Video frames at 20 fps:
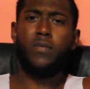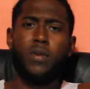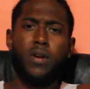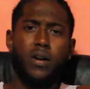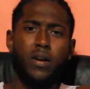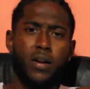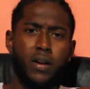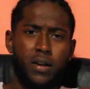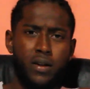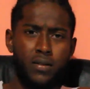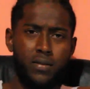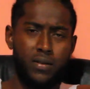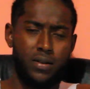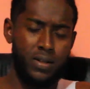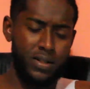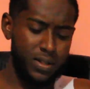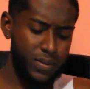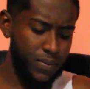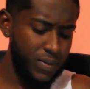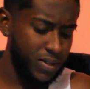Okay,
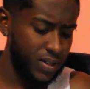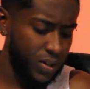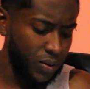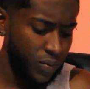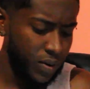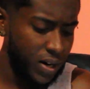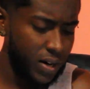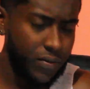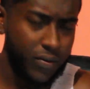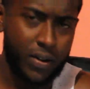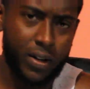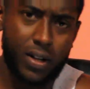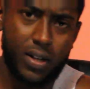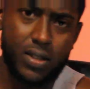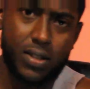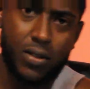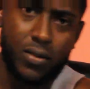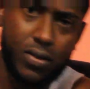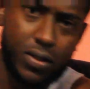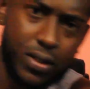intermission, I'm gonna figure
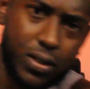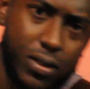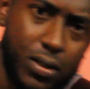this out.